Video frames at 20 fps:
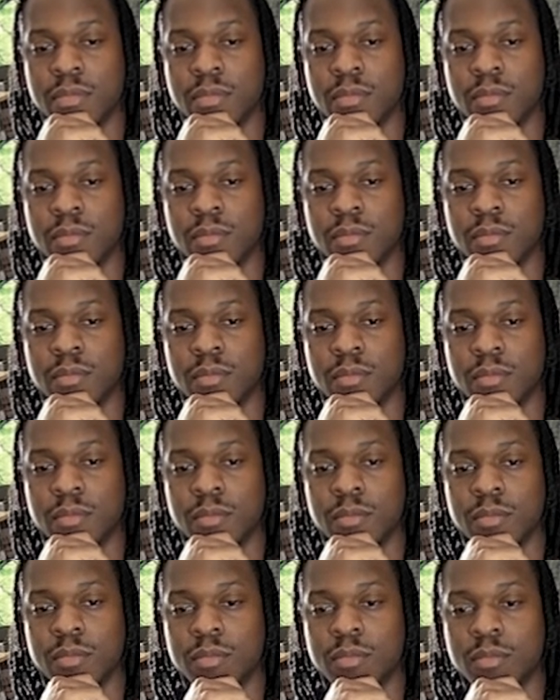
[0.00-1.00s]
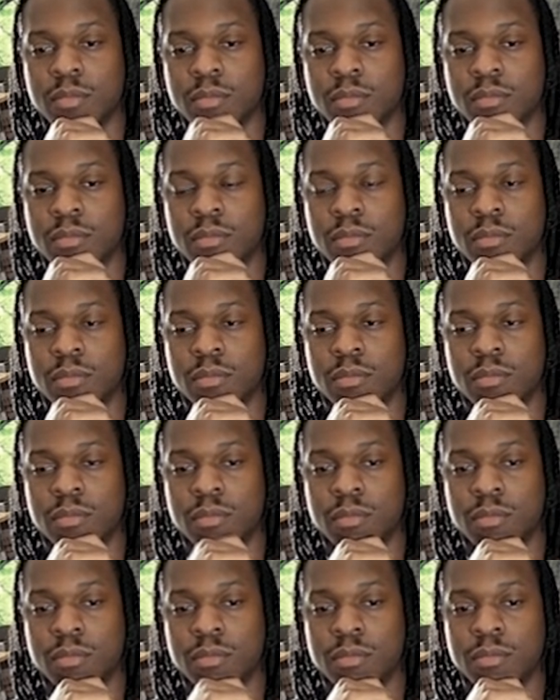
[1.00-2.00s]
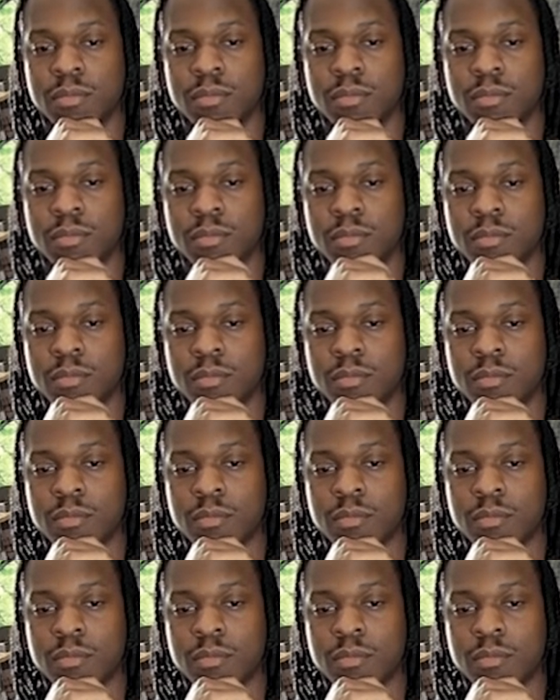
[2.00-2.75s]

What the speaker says: (not speaking)